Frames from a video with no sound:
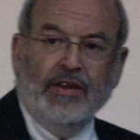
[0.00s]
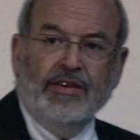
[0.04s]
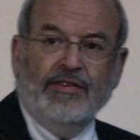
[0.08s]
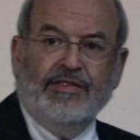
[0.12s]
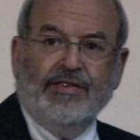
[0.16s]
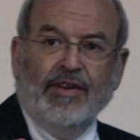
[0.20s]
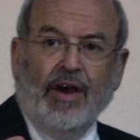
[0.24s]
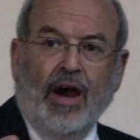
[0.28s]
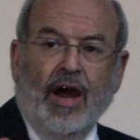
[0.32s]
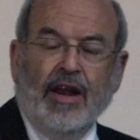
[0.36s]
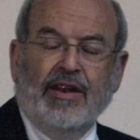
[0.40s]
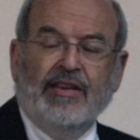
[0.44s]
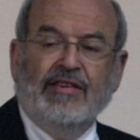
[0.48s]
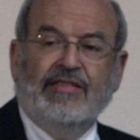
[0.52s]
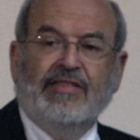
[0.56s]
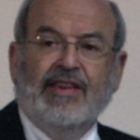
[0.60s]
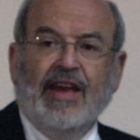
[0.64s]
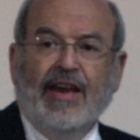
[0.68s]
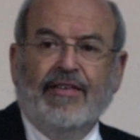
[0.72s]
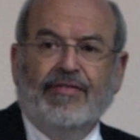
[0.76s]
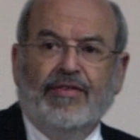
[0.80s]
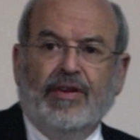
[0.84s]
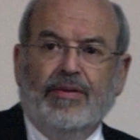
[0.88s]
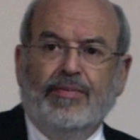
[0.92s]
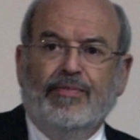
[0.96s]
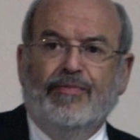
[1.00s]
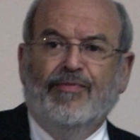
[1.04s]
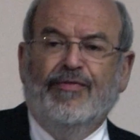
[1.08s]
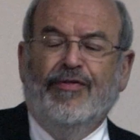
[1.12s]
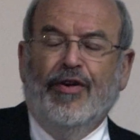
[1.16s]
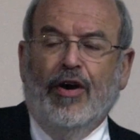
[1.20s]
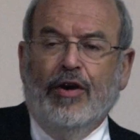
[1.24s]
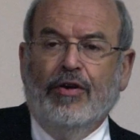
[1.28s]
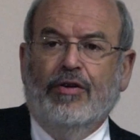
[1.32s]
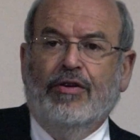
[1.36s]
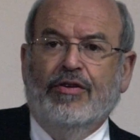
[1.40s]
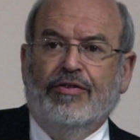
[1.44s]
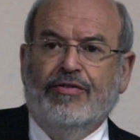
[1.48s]
scientists have to
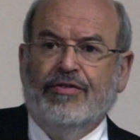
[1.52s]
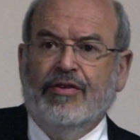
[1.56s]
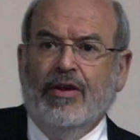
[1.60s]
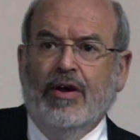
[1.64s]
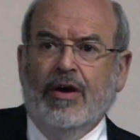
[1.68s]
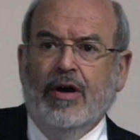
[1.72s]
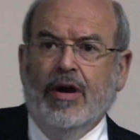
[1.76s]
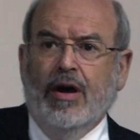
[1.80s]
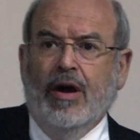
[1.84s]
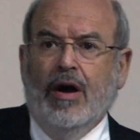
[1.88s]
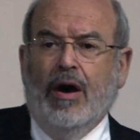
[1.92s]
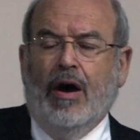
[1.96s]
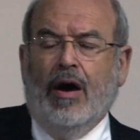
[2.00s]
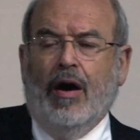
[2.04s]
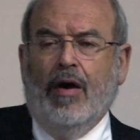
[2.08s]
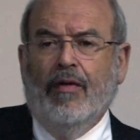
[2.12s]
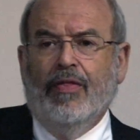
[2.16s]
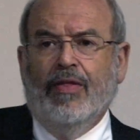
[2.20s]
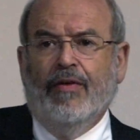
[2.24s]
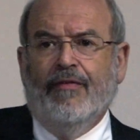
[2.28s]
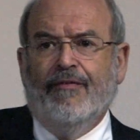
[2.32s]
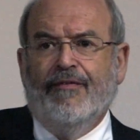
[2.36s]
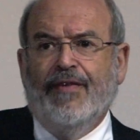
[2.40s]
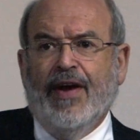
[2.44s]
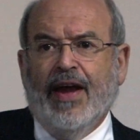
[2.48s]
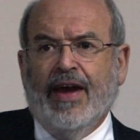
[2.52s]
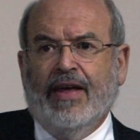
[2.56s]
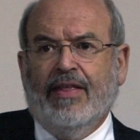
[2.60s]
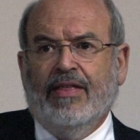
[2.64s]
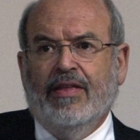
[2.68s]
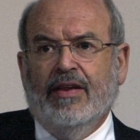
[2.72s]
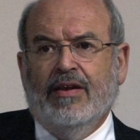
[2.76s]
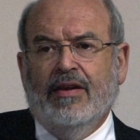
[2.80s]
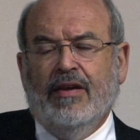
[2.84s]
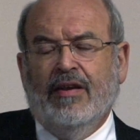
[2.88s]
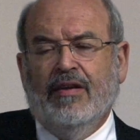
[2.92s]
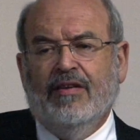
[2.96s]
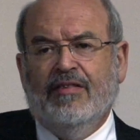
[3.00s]
focus on the fact
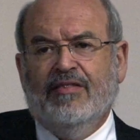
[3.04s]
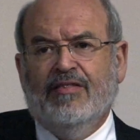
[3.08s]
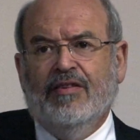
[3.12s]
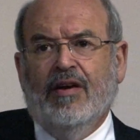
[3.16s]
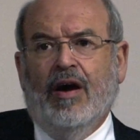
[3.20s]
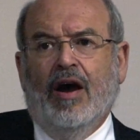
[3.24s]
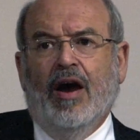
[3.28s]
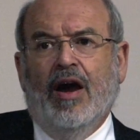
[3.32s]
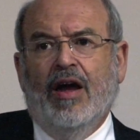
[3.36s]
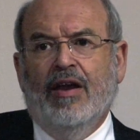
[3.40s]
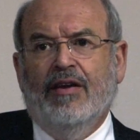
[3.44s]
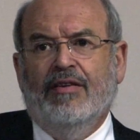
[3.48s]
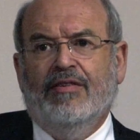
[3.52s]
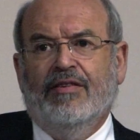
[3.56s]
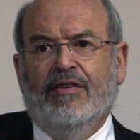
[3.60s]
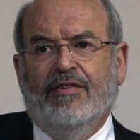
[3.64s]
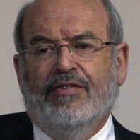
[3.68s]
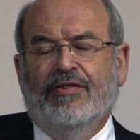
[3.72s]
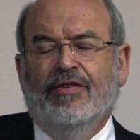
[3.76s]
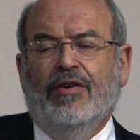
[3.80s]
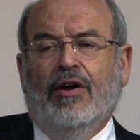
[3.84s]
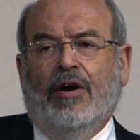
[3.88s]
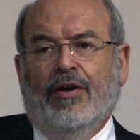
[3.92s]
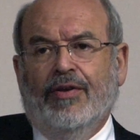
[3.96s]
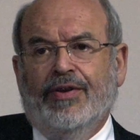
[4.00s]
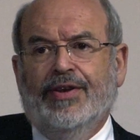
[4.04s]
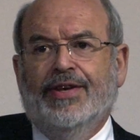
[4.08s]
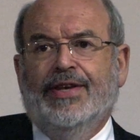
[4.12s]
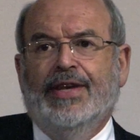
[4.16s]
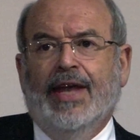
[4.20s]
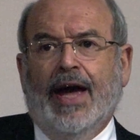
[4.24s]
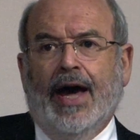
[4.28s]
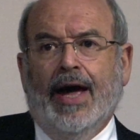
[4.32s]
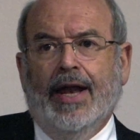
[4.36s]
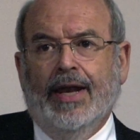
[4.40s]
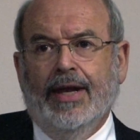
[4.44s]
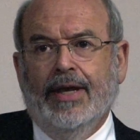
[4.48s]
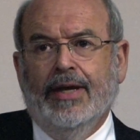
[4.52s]
that science is not
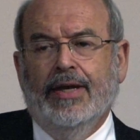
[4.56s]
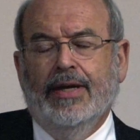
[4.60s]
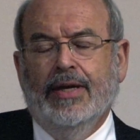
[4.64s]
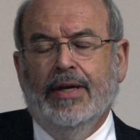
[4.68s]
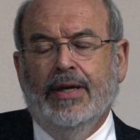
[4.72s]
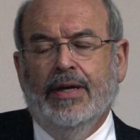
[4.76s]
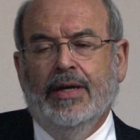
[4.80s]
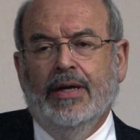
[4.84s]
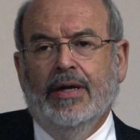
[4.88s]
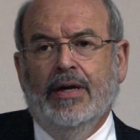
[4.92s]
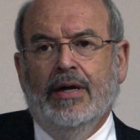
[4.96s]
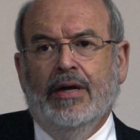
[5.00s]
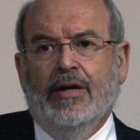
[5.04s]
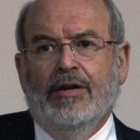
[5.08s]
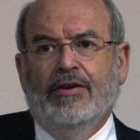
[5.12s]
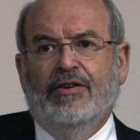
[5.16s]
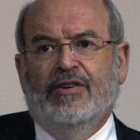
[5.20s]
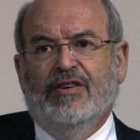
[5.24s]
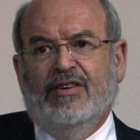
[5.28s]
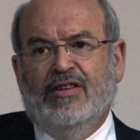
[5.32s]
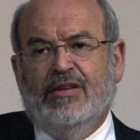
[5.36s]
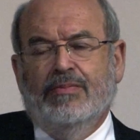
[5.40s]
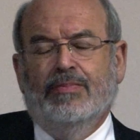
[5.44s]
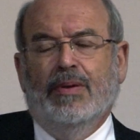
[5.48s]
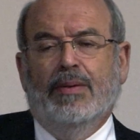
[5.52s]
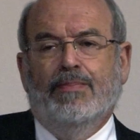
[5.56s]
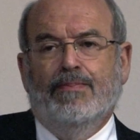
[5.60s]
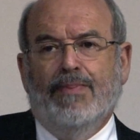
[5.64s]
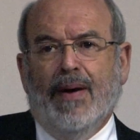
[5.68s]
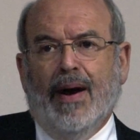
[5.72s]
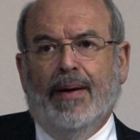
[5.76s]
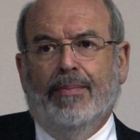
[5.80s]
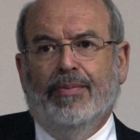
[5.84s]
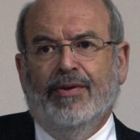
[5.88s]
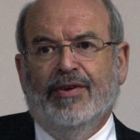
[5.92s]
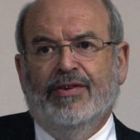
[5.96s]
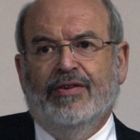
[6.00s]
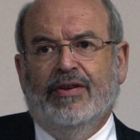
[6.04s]
done just to be
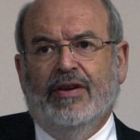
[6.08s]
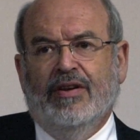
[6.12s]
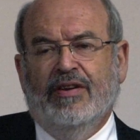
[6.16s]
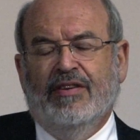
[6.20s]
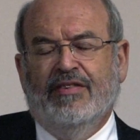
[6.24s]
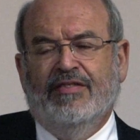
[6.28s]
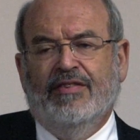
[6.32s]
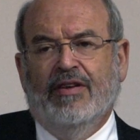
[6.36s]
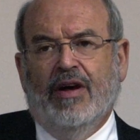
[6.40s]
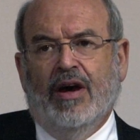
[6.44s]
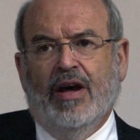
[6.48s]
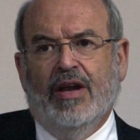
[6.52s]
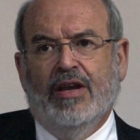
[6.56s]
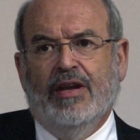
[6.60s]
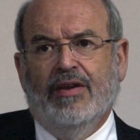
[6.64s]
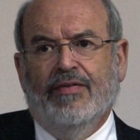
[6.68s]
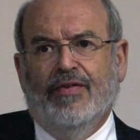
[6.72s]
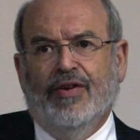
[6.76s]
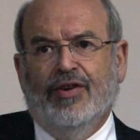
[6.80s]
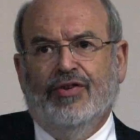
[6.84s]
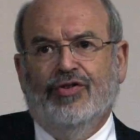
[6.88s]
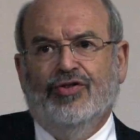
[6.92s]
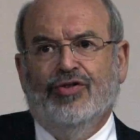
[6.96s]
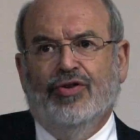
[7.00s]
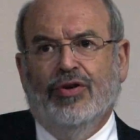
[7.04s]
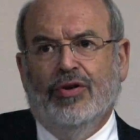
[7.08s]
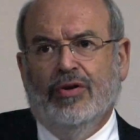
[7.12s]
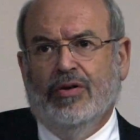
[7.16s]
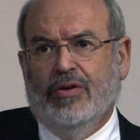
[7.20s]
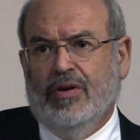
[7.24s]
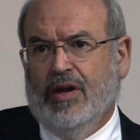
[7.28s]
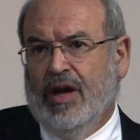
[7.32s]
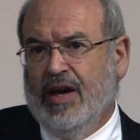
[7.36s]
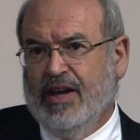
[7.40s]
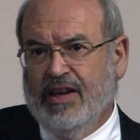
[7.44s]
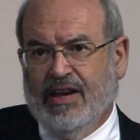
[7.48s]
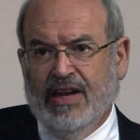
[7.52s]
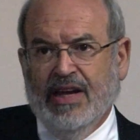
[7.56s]
published in a scientific
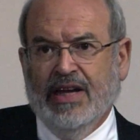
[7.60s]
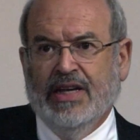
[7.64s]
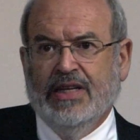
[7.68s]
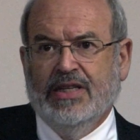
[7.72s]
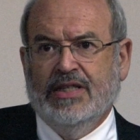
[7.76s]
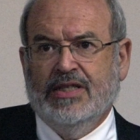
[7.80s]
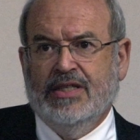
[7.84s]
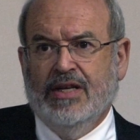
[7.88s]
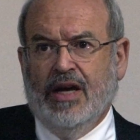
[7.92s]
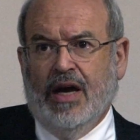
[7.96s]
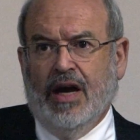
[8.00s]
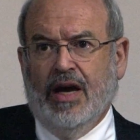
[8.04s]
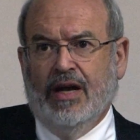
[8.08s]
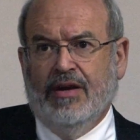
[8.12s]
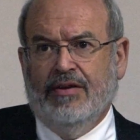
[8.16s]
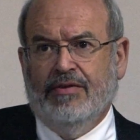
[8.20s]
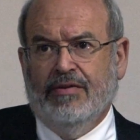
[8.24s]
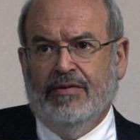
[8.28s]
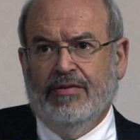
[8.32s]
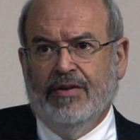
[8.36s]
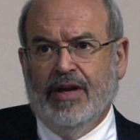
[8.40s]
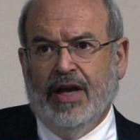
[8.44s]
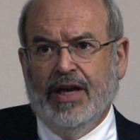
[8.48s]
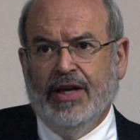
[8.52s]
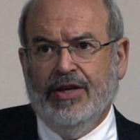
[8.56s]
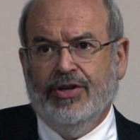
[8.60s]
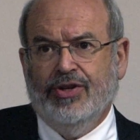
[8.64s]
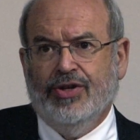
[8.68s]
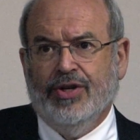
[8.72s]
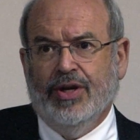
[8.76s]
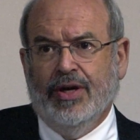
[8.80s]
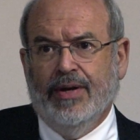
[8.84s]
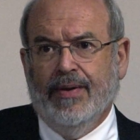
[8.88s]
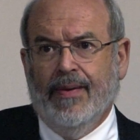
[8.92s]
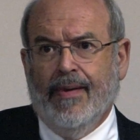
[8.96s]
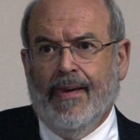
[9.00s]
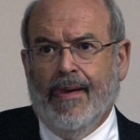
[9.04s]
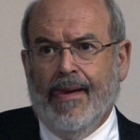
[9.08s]
journal like Science or
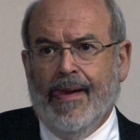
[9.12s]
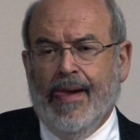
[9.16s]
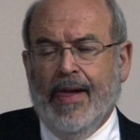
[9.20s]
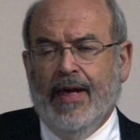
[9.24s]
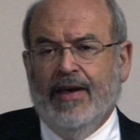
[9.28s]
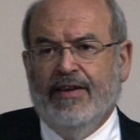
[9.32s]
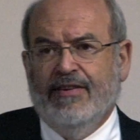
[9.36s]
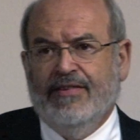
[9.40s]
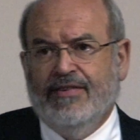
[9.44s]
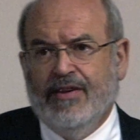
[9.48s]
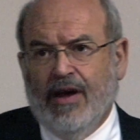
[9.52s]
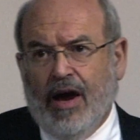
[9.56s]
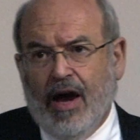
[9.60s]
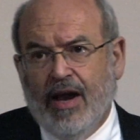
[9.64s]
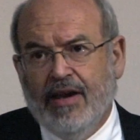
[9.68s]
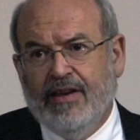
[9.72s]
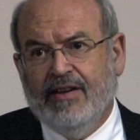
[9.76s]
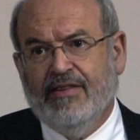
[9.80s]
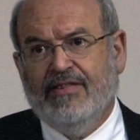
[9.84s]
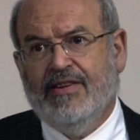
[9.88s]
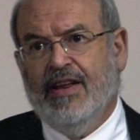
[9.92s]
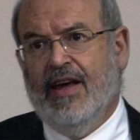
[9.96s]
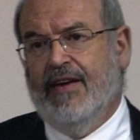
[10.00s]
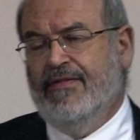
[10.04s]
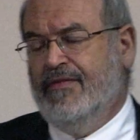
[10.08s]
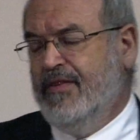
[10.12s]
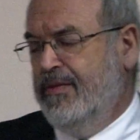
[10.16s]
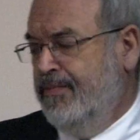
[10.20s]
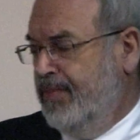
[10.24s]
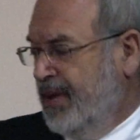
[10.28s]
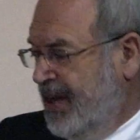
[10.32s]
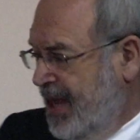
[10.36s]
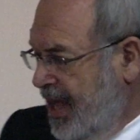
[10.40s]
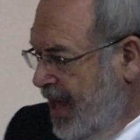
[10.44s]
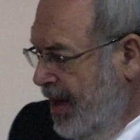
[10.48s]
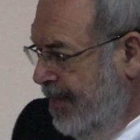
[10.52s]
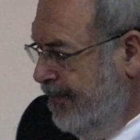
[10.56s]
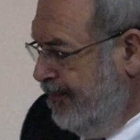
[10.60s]
Nature. Scientists have to
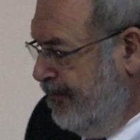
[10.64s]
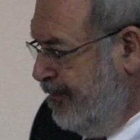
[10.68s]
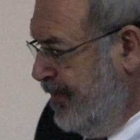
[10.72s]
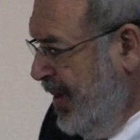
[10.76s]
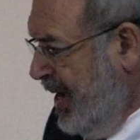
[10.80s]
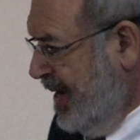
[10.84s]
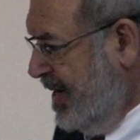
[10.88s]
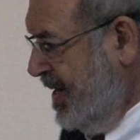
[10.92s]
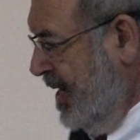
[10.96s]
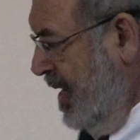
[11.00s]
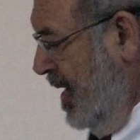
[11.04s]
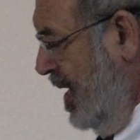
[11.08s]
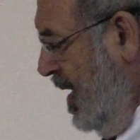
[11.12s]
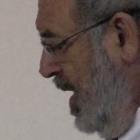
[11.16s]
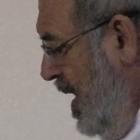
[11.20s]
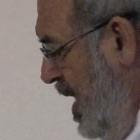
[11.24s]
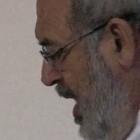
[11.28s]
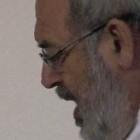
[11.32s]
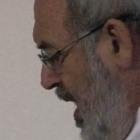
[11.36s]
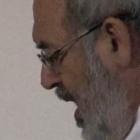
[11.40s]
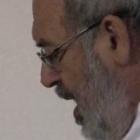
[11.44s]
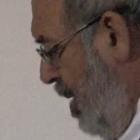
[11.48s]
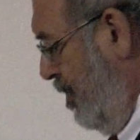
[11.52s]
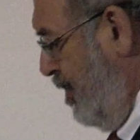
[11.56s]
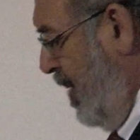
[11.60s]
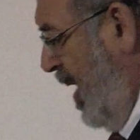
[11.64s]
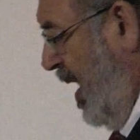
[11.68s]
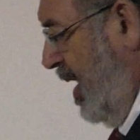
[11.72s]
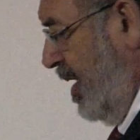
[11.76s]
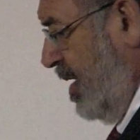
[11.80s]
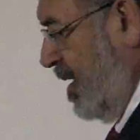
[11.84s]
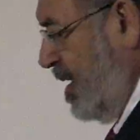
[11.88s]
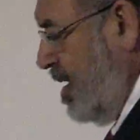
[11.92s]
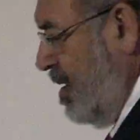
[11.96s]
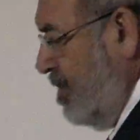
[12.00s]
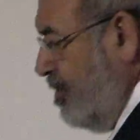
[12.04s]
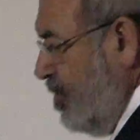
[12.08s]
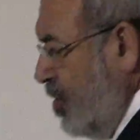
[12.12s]
become better
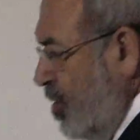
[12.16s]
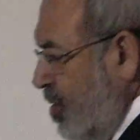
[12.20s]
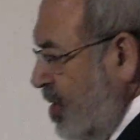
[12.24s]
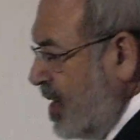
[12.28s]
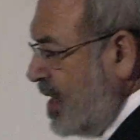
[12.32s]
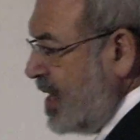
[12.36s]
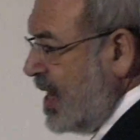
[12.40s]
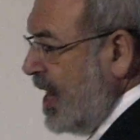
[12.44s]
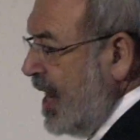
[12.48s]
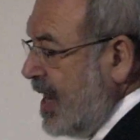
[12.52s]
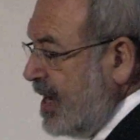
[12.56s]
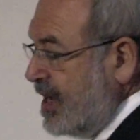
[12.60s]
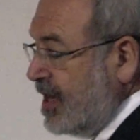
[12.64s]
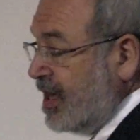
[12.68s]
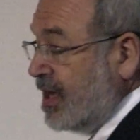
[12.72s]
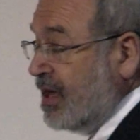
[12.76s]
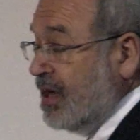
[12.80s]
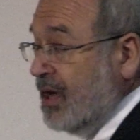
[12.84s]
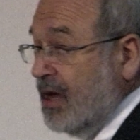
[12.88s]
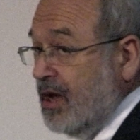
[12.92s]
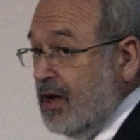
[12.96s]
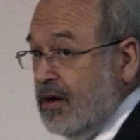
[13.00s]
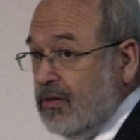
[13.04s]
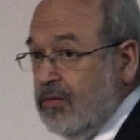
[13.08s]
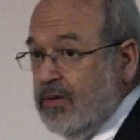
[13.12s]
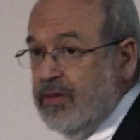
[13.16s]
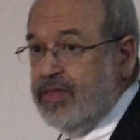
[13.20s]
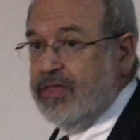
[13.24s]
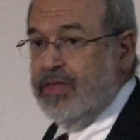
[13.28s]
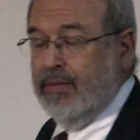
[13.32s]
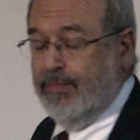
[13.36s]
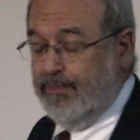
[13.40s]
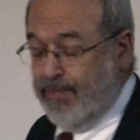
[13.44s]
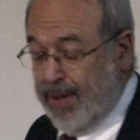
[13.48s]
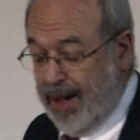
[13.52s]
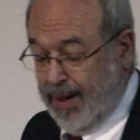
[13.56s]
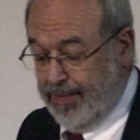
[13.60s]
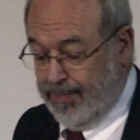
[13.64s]
about communicating with
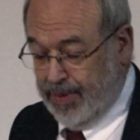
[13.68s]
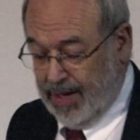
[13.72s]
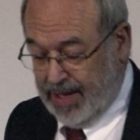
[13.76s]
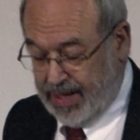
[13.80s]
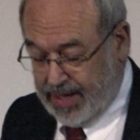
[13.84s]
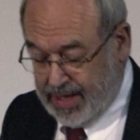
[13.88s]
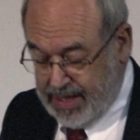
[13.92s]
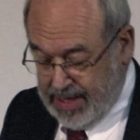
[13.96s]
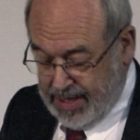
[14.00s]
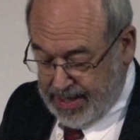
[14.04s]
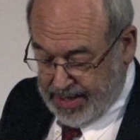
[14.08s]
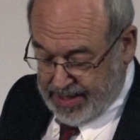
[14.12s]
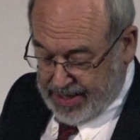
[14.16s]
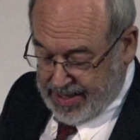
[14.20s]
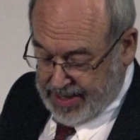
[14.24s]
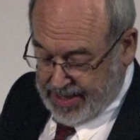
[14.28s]
the public.